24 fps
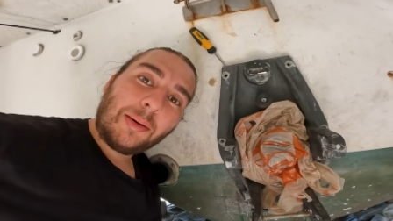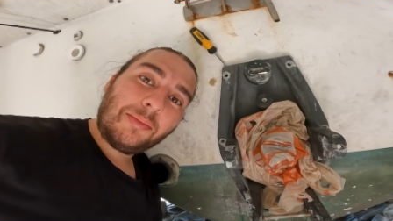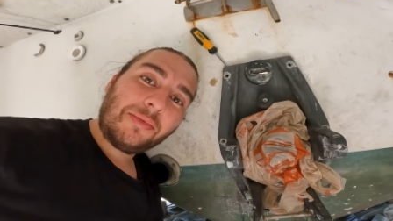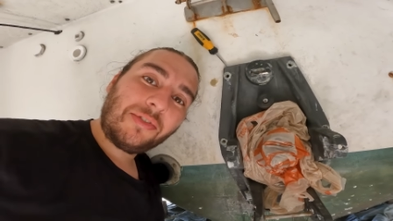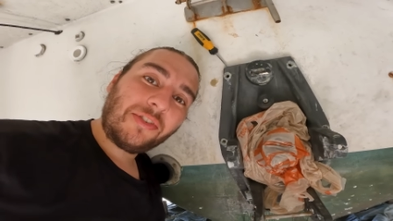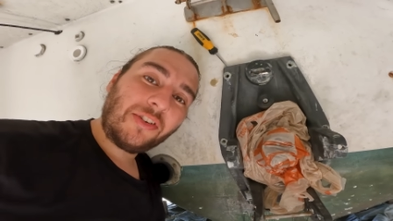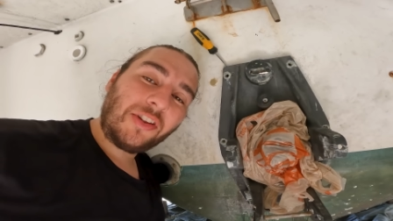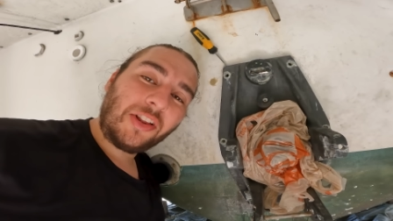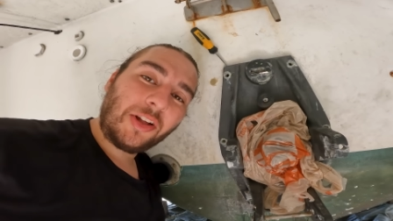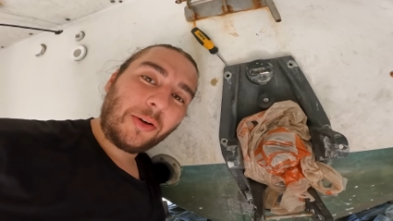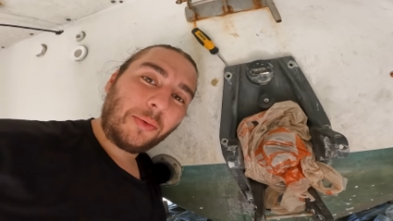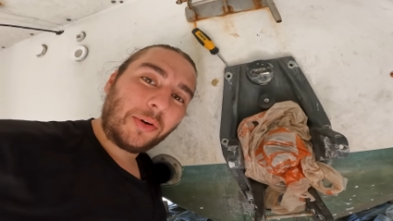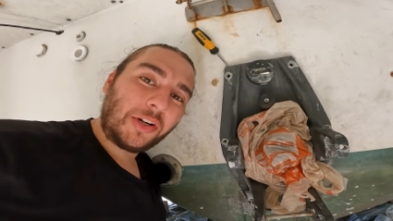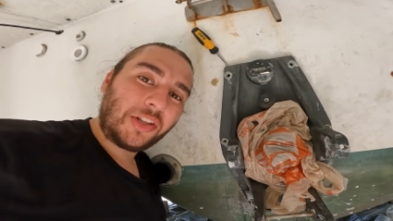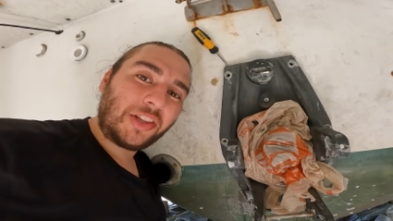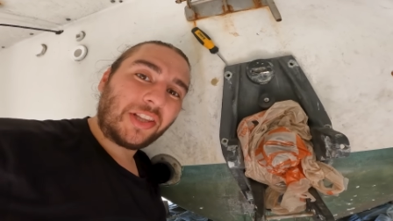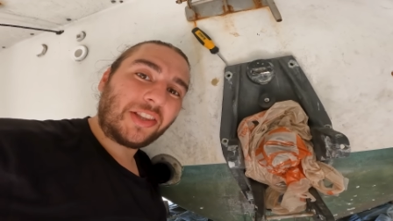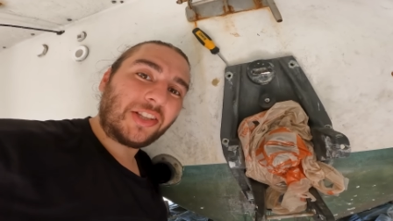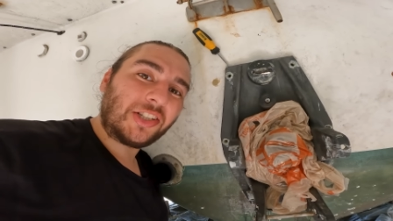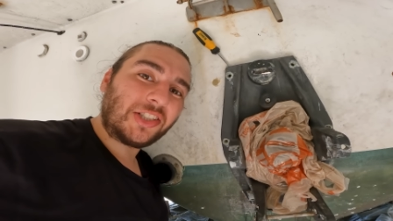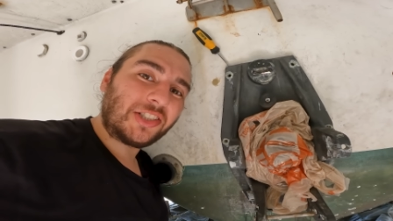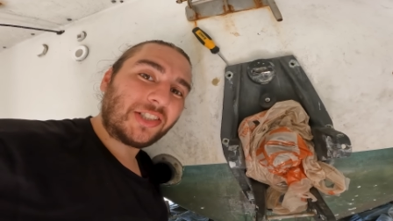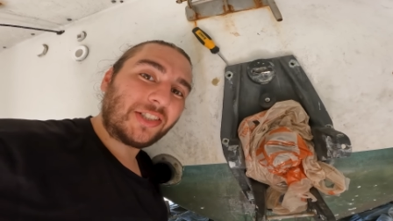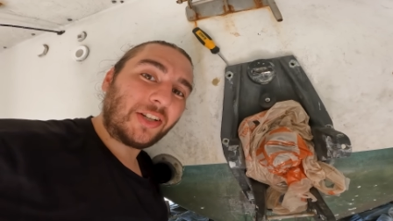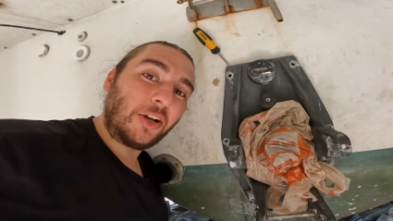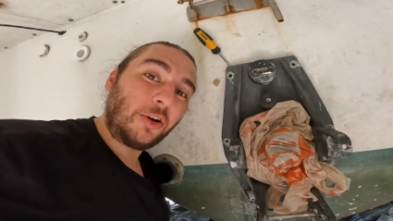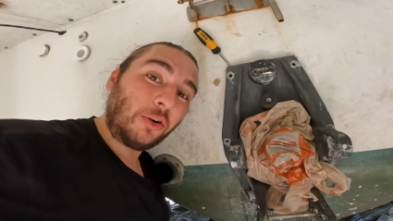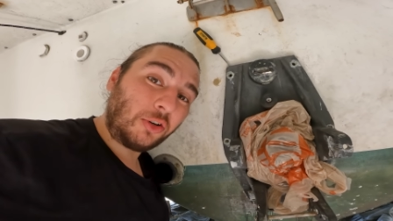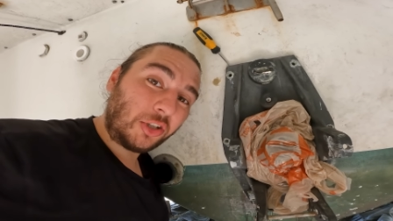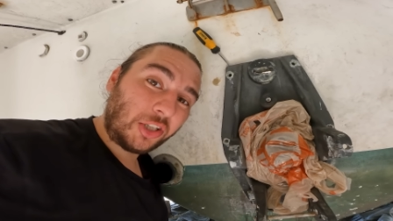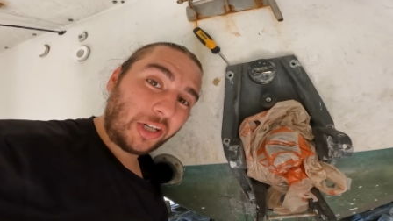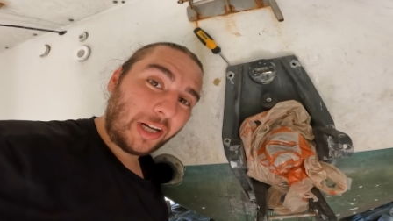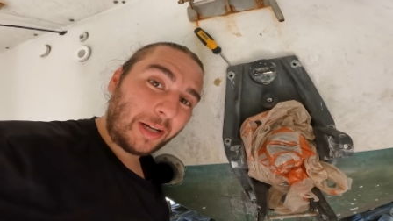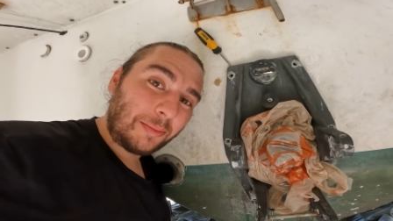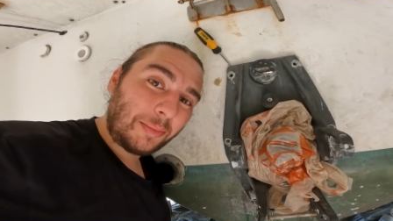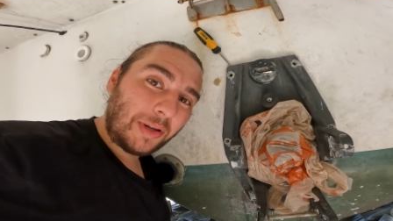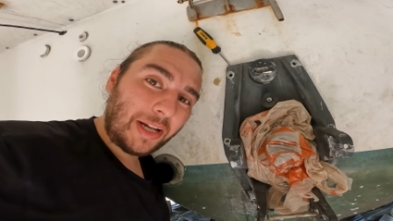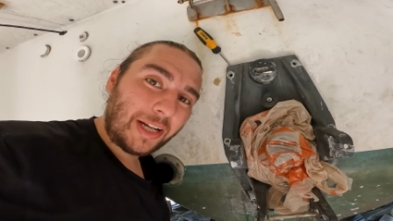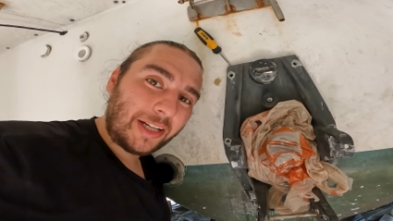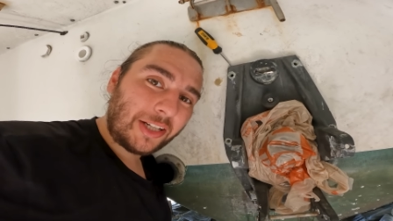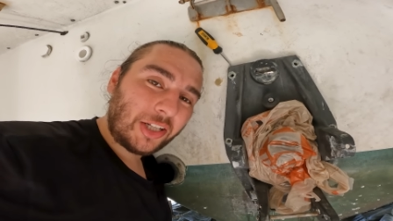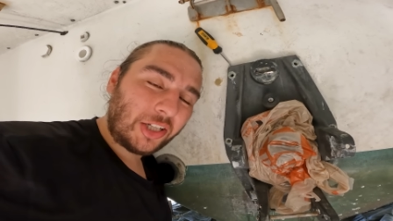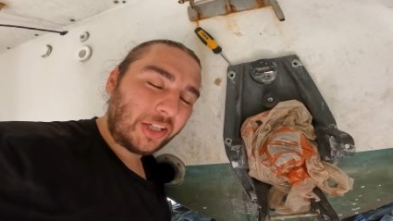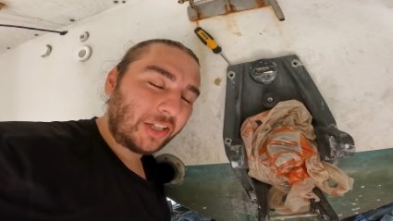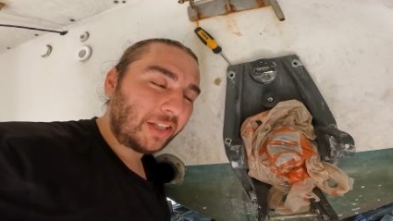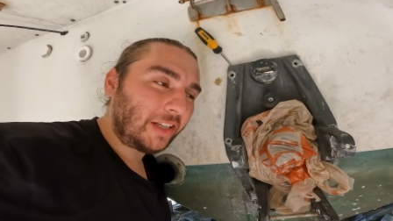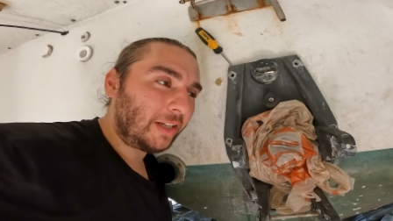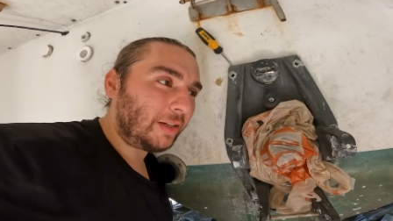I'm fully aware that there's an O-ring
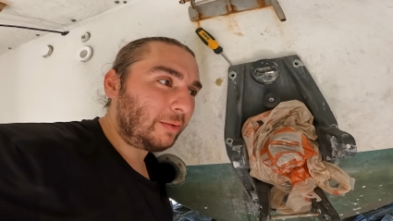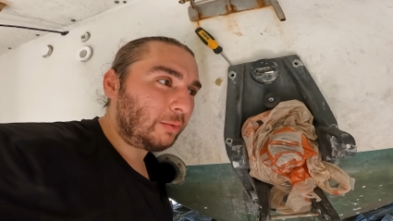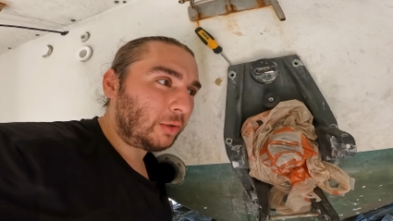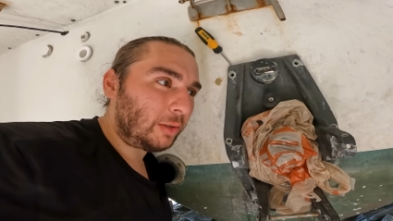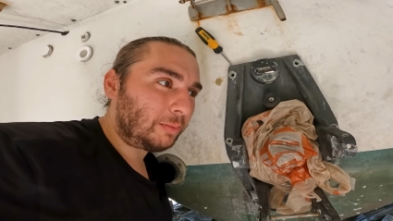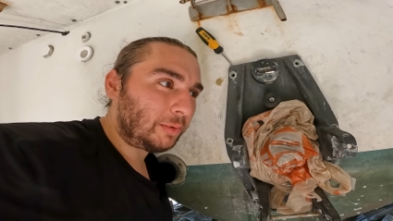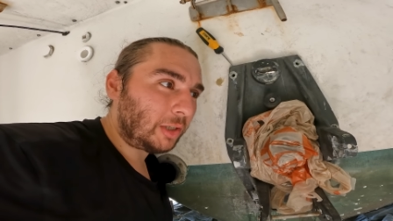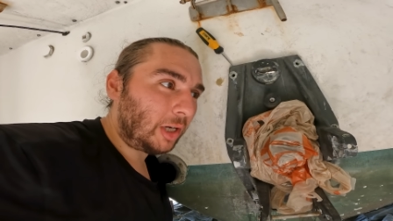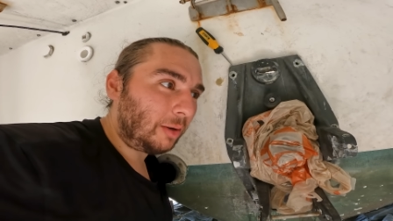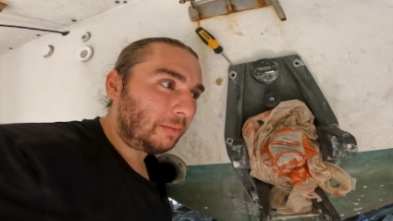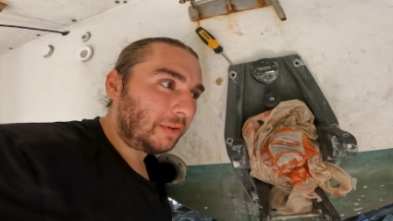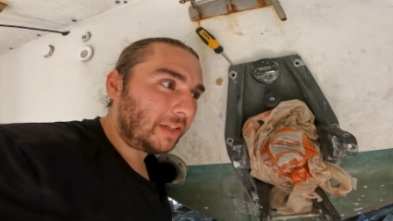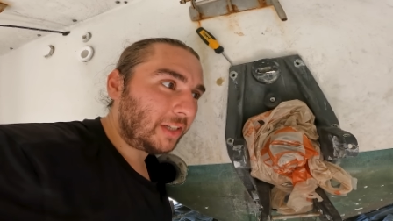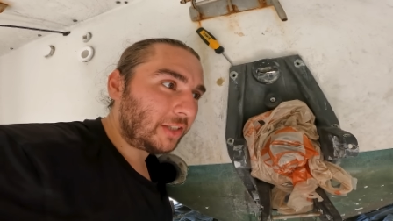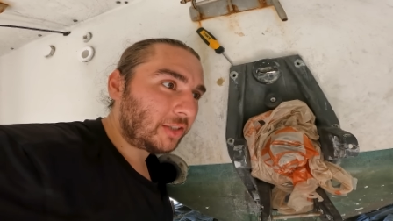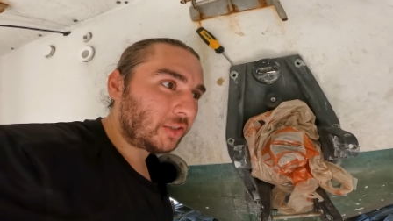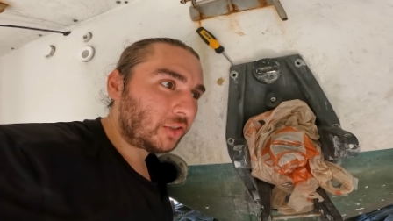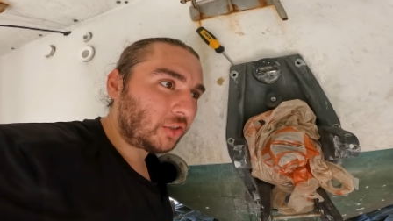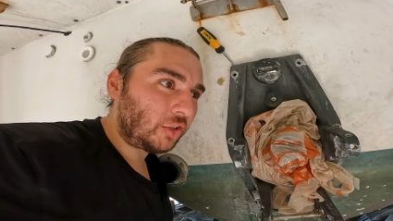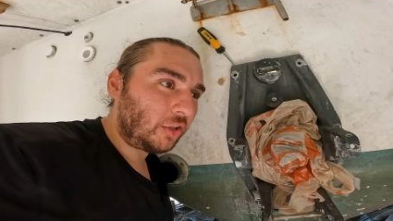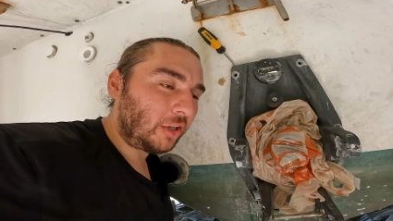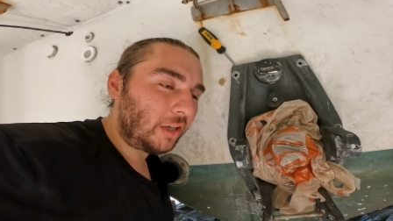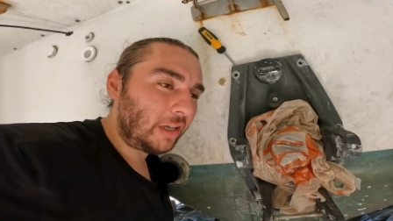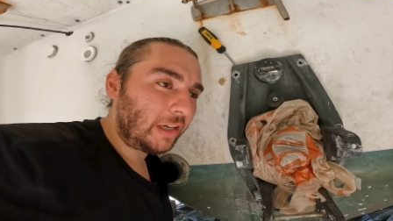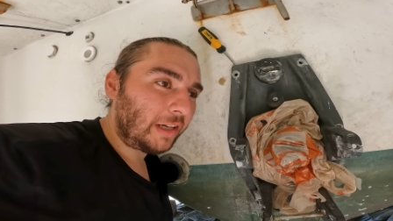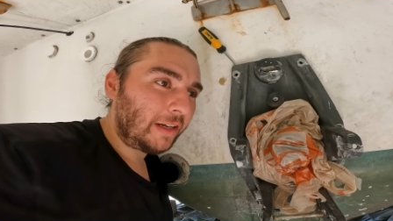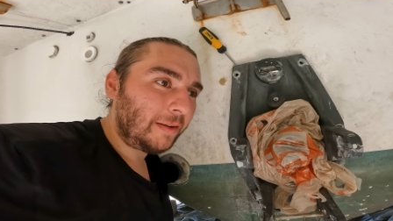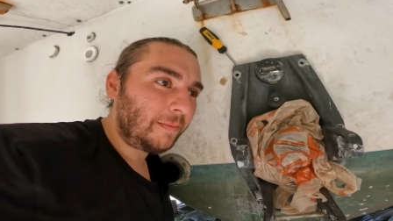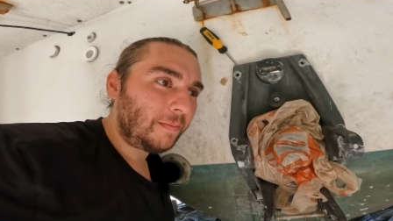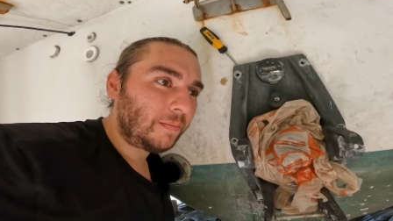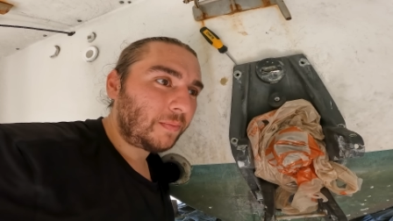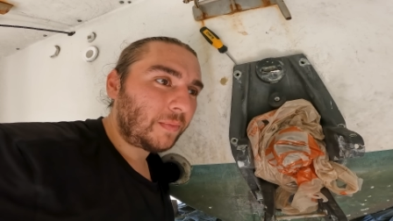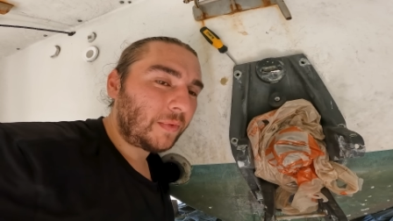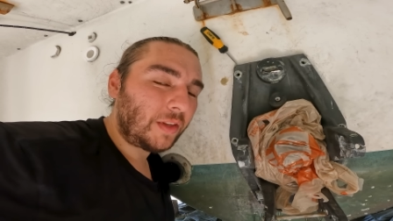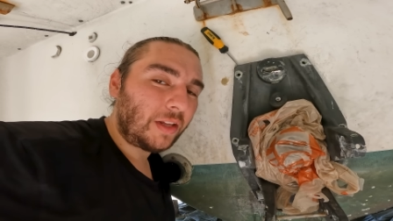back here that we're probably destroying.